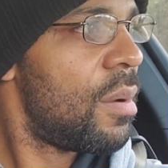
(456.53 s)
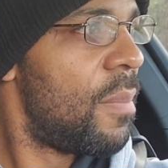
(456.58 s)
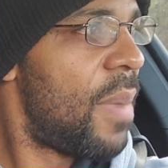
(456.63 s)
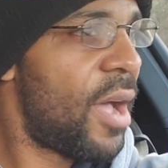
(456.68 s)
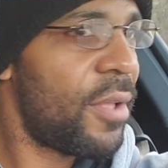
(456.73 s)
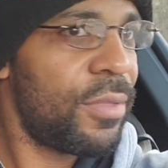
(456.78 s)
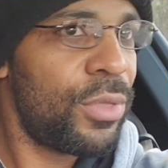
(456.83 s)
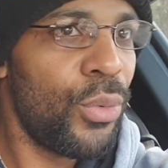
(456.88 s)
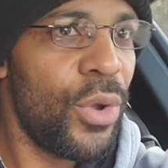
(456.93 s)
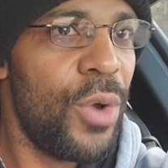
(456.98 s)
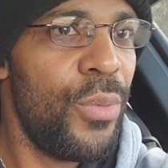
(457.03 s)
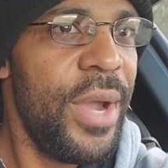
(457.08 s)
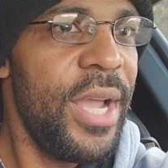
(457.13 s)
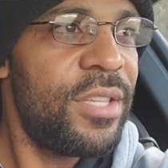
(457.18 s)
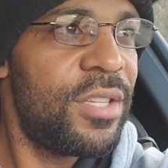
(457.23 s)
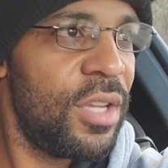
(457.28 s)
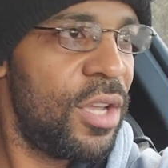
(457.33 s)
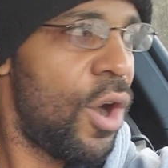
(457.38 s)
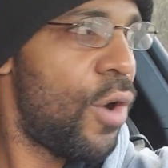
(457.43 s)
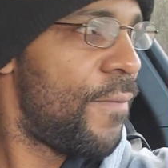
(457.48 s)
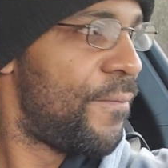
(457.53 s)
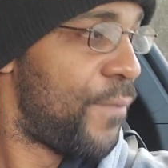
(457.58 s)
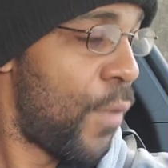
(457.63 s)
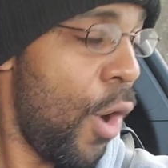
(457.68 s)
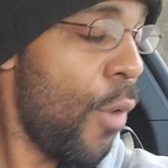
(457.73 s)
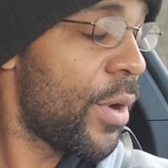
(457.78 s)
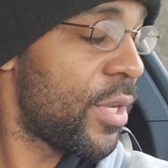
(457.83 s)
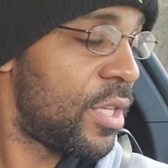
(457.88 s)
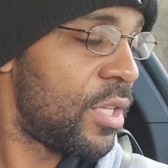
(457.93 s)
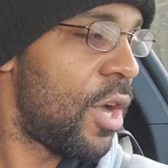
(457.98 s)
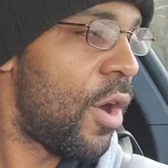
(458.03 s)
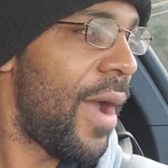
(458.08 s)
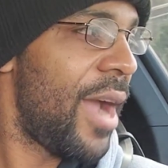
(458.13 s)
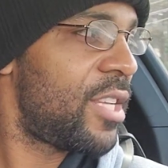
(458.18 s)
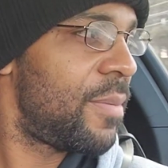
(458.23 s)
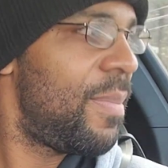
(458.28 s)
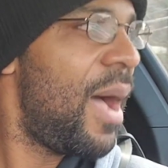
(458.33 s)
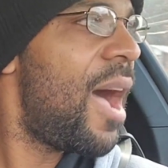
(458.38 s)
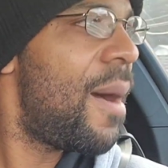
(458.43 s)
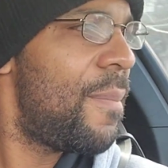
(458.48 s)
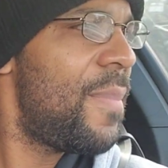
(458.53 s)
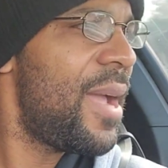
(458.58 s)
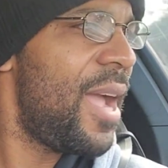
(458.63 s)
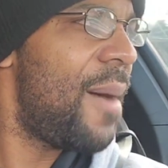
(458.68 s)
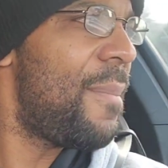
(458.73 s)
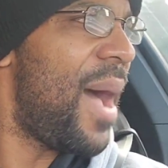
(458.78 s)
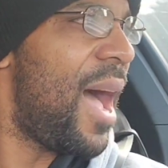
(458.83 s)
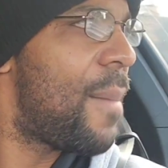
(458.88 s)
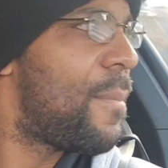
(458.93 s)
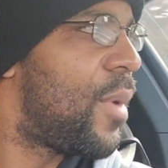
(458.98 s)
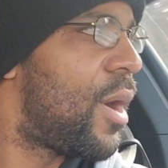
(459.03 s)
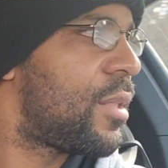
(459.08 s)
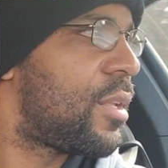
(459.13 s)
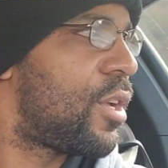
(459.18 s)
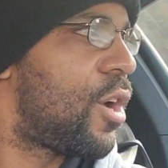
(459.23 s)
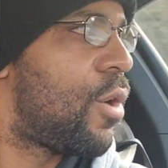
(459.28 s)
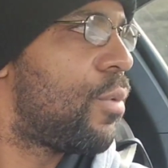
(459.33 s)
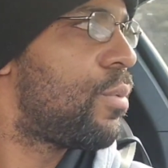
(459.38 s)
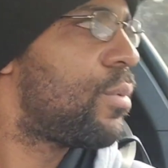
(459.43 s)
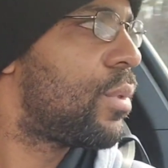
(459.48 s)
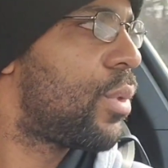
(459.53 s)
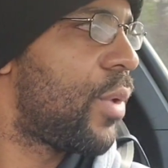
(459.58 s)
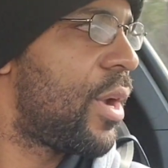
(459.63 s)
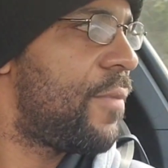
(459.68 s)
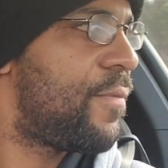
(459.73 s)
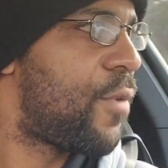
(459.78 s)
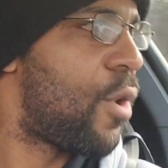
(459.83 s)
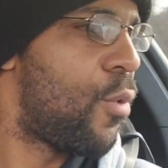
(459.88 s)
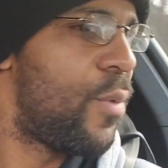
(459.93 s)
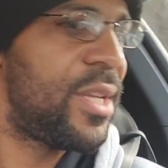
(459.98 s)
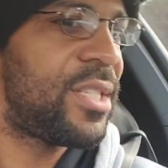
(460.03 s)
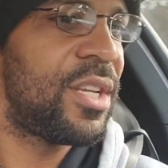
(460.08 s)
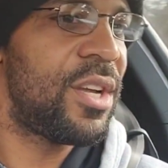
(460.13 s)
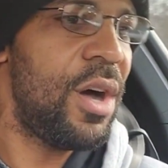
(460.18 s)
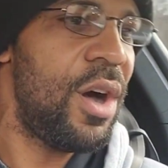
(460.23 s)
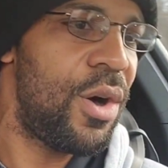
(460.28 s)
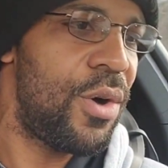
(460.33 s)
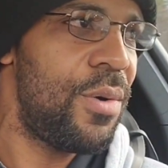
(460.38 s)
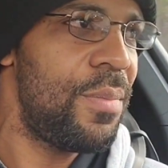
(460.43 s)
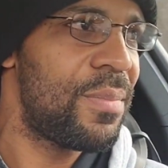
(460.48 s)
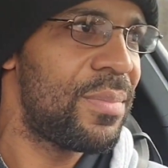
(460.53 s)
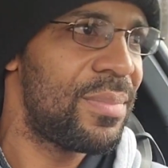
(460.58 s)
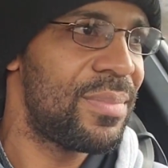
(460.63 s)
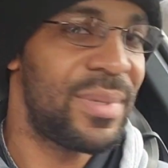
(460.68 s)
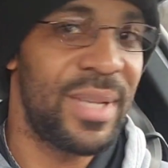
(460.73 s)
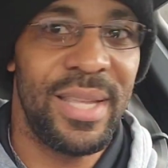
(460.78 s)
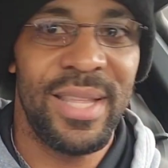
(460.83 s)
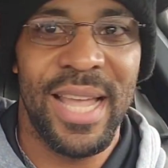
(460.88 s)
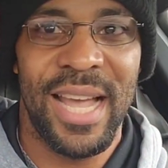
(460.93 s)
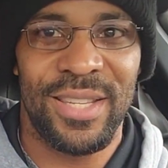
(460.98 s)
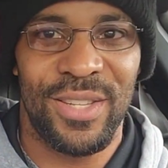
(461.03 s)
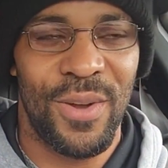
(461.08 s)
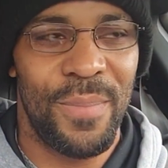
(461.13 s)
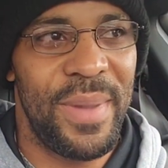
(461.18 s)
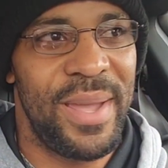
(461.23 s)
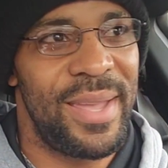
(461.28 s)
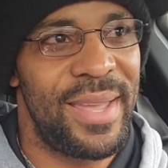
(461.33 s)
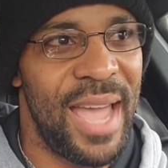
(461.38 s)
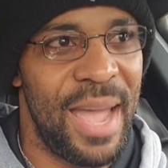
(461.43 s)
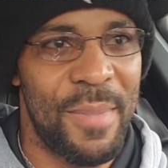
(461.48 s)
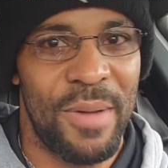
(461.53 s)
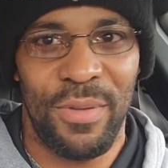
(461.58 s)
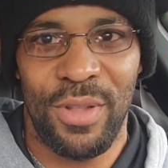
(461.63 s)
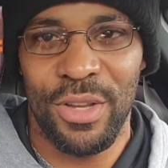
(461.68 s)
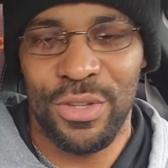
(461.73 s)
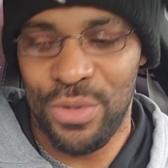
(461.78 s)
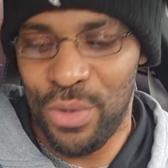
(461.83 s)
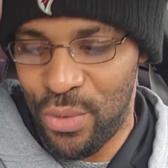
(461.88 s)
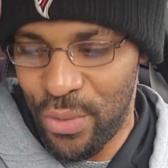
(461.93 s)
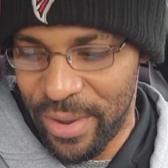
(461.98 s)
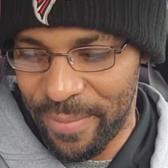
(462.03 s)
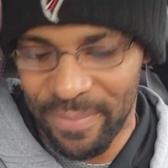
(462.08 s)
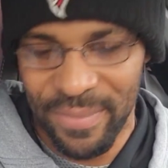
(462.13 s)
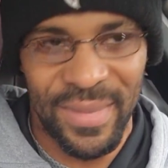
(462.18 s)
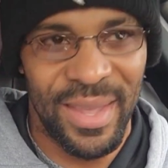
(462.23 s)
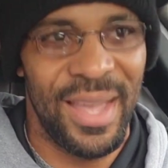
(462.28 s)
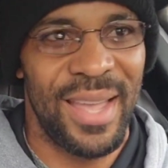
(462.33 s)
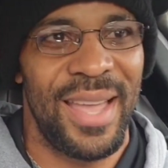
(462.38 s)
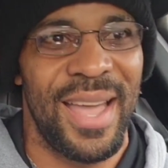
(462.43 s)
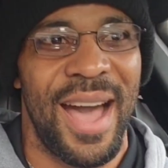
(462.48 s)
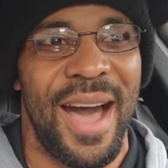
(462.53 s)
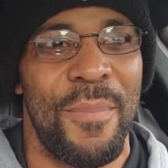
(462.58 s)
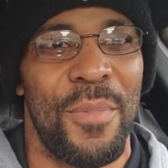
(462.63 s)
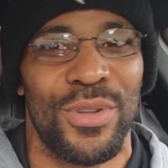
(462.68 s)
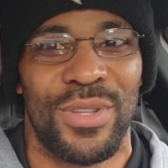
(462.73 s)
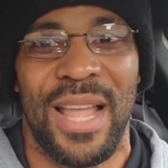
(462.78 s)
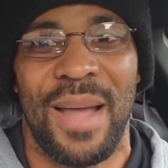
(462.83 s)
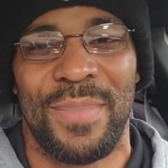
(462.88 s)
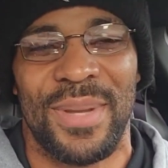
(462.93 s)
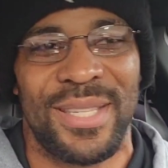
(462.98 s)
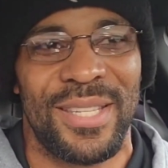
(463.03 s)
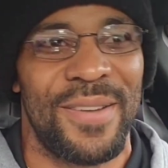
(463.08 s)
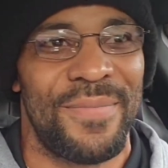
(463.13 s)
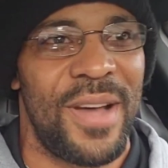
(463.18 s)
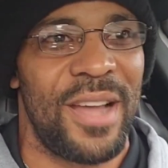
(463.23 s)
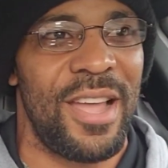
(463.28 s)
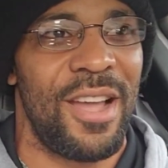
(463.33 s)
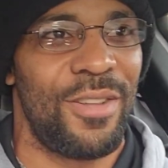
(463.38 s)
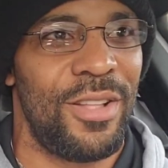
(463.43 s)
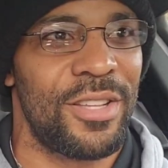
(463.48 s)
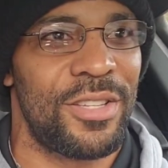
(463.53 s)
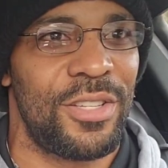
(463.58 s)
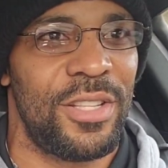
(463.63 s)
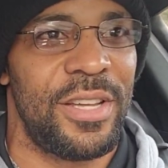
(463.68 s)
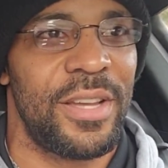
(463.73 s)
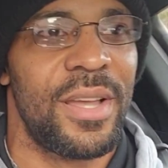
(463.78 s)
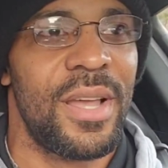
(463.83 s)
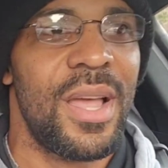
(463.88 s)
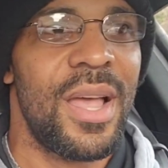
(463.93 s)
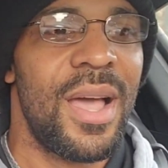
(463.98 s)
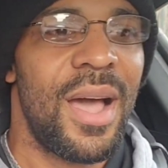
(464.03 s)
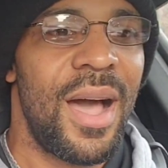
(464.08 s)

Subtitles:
about 4 weeks ago, actually about a month ago, 4 weeks ago. Oh, see, that's on me. Came off clutch too quick. I almost like myself, I got clutch quick.